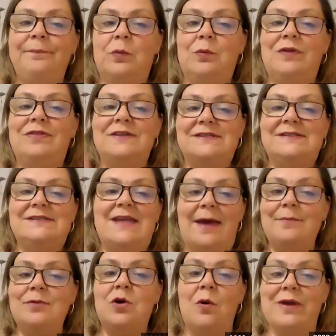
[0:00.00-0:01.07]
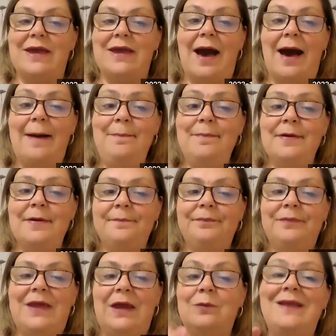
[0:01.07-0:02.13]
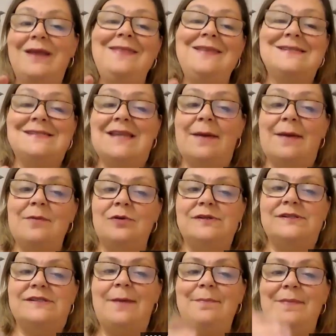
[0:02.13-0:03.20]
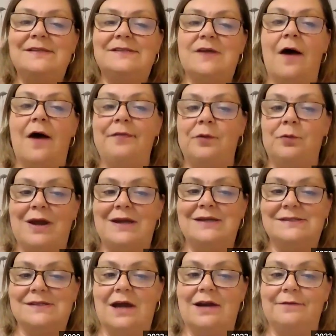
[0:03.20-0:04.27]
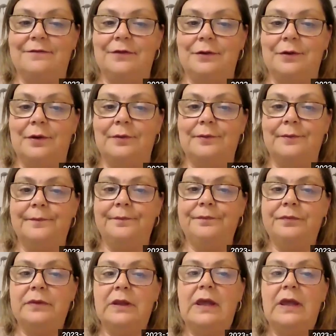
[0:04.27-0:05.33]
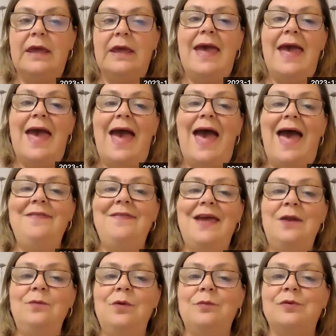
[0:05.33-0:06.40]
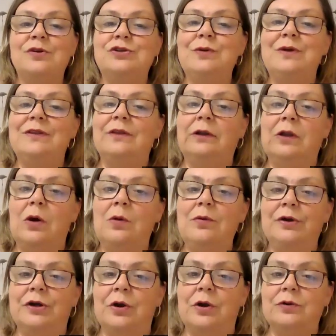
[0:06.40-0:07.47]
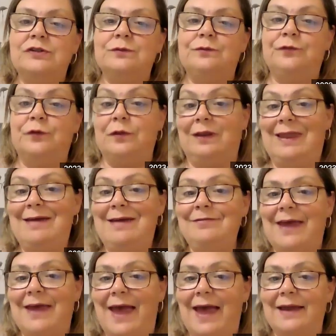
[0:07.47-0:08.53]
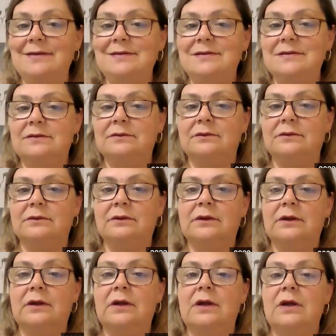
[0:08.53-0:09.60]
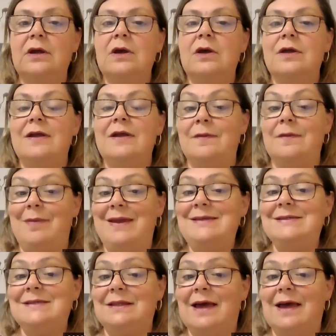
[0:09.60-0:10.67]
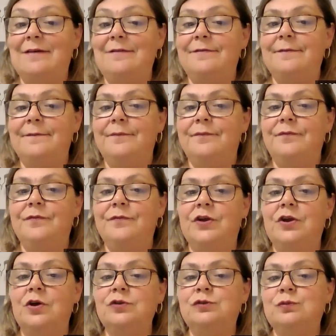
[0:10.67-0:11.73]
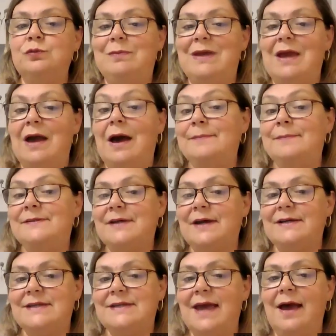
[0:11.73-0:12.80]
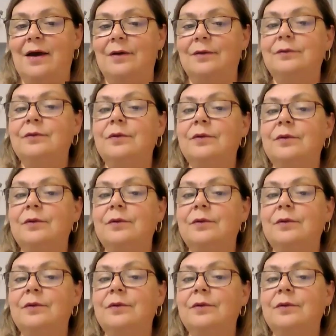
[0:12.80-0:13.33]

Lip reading: with the stem going up. And when the stem goes up, it's on the right side of the note. And then when we're doing the lower notes for the left hand in the bass clef, the notes would be upside down